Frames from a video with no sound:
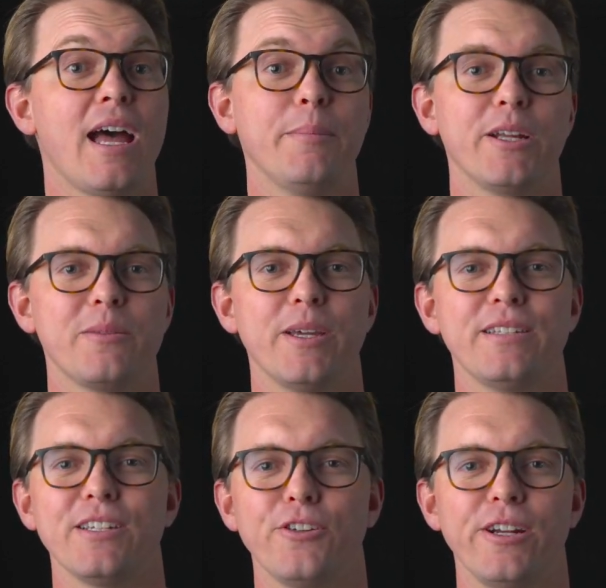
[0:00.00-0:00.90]
I'm not the
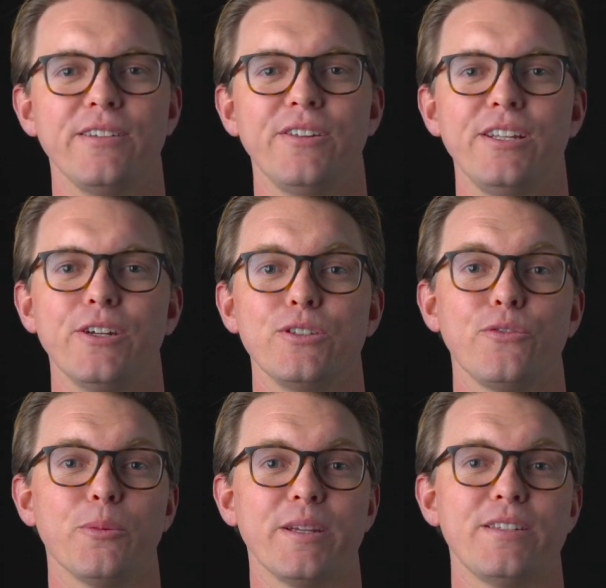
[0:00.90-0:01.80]
best at creating videos
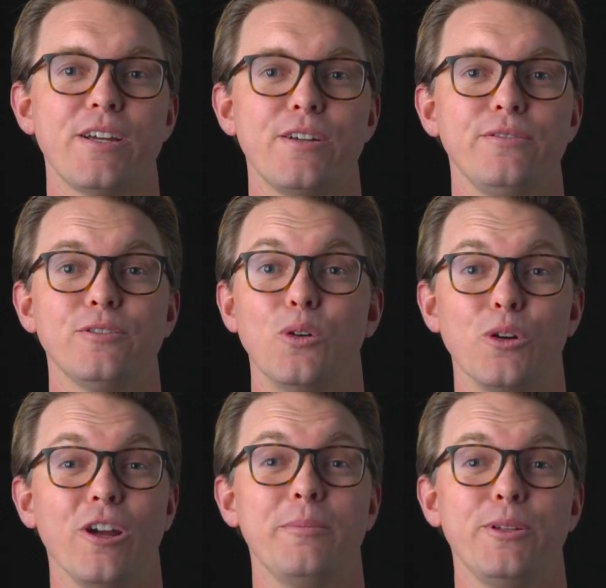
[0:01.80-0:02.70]
for myself
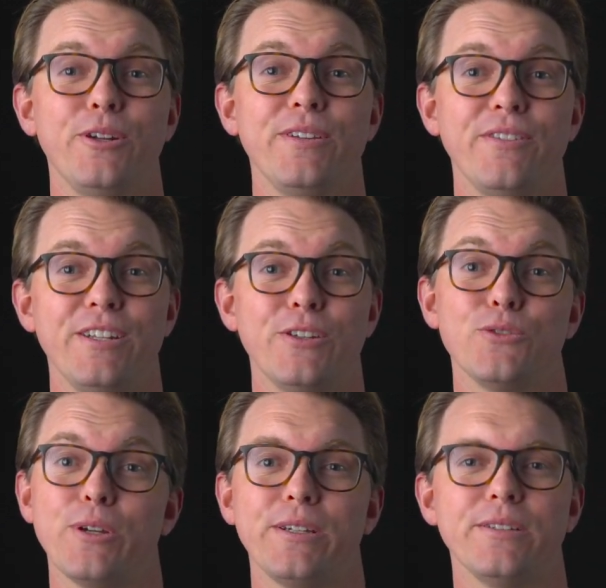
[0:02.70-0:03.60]
or uploading videos
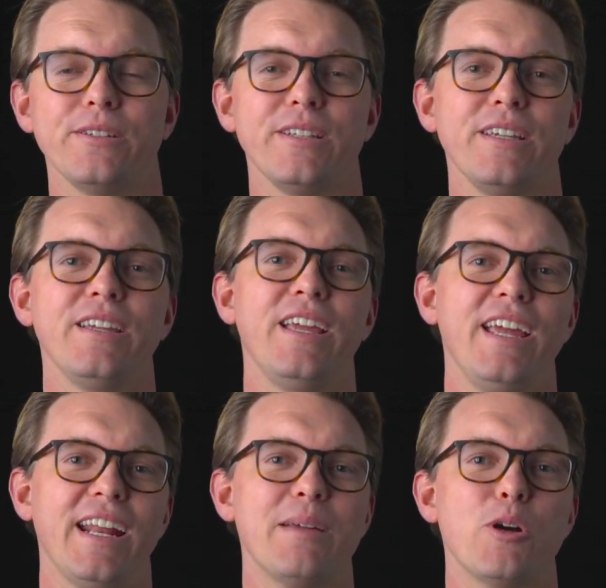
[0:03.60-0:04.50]
regularly,
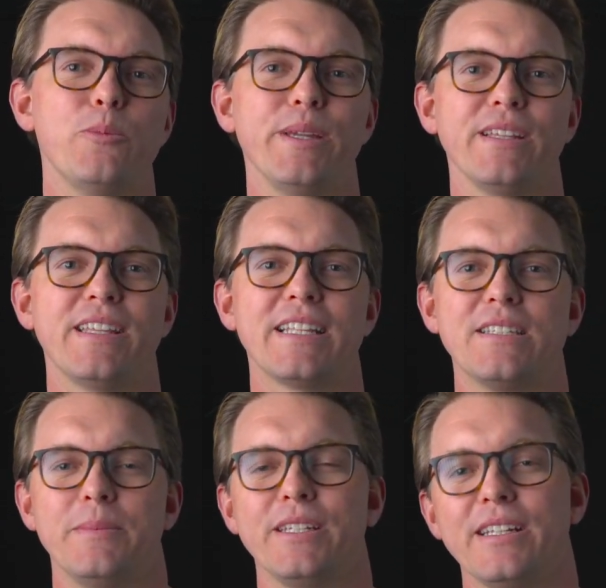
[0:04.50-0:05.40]
and I'm hoping that that's
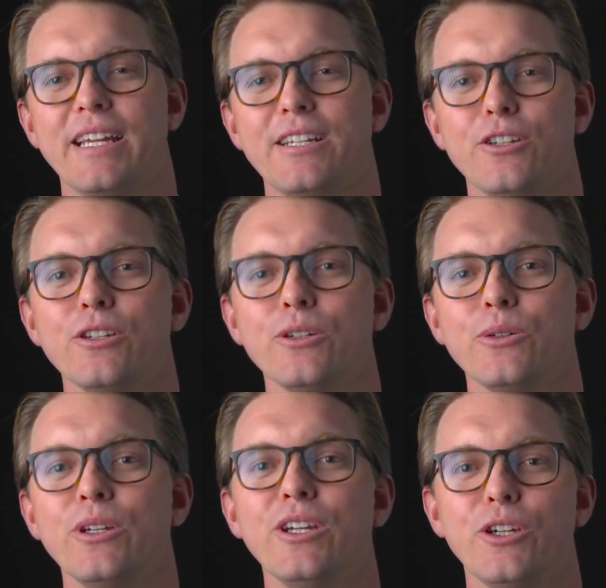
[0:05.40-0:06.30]
something that I can
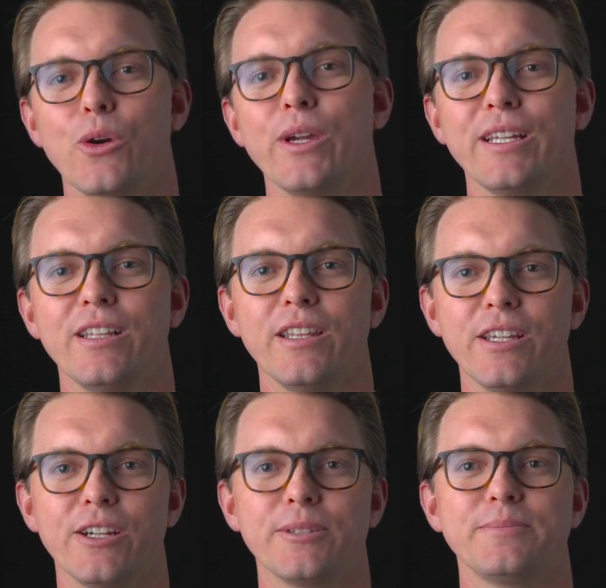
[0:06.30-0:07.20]
do going into the
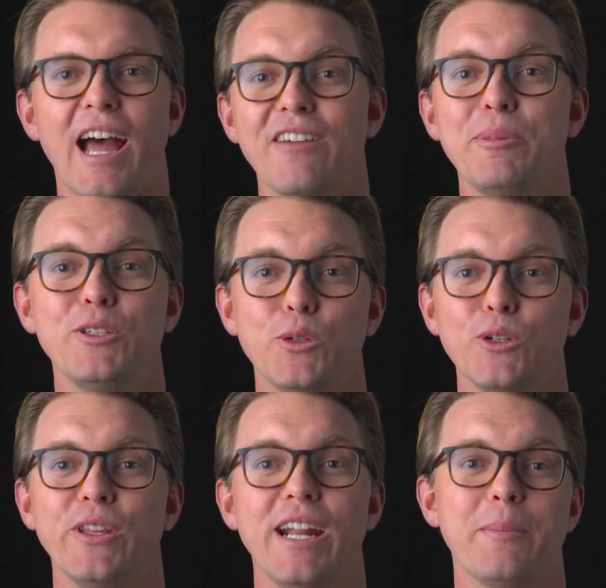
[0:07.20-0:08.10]
year. I've been
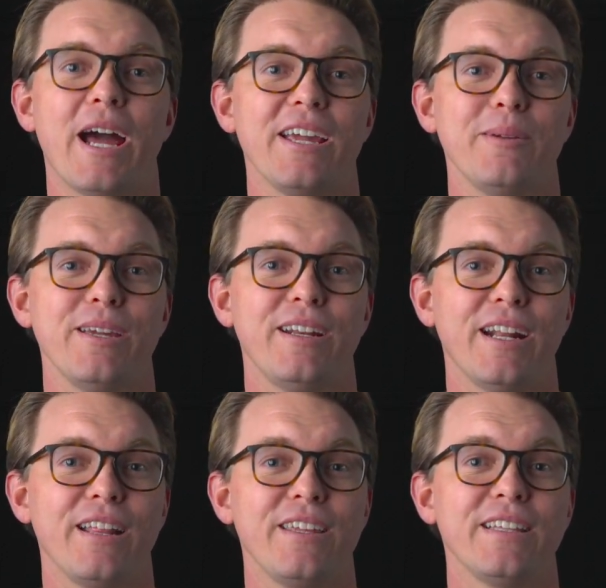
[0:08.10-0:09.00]
told that I'm a hype man, and
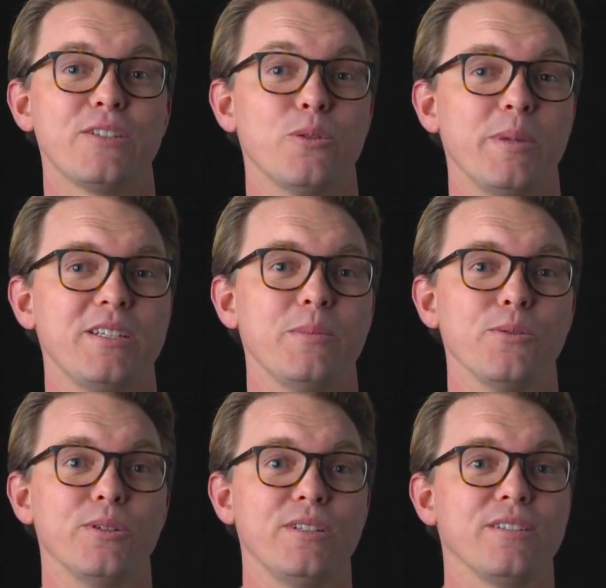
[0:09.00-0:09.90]
I think that's what makes me
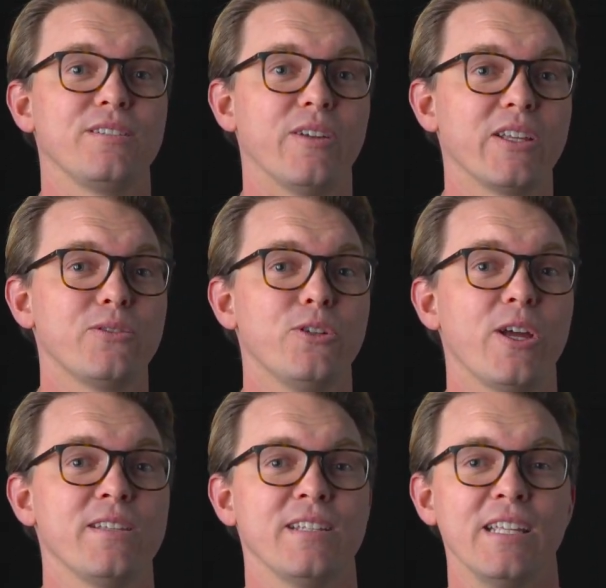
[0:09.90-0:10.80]
really successful
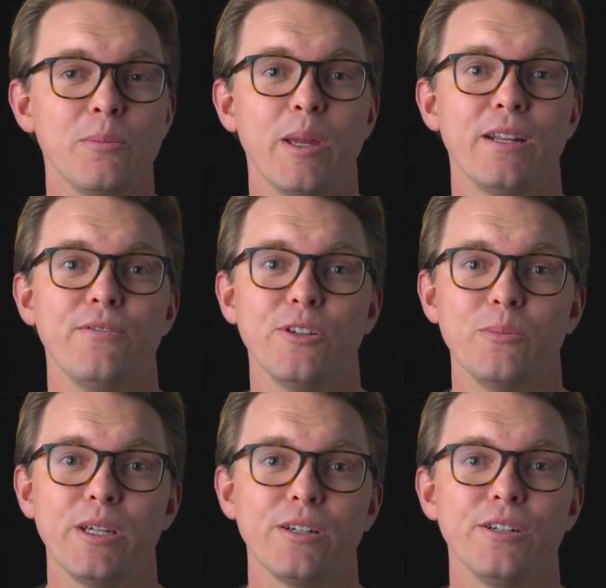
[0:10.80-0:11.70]
as an independent
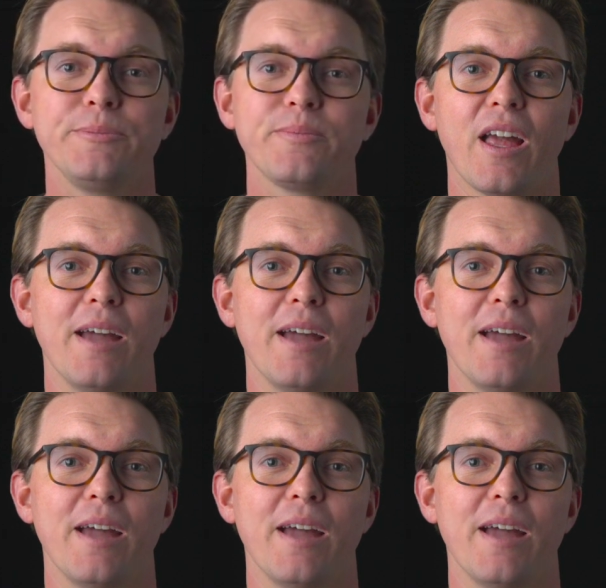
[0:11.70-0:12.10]
filmmaker.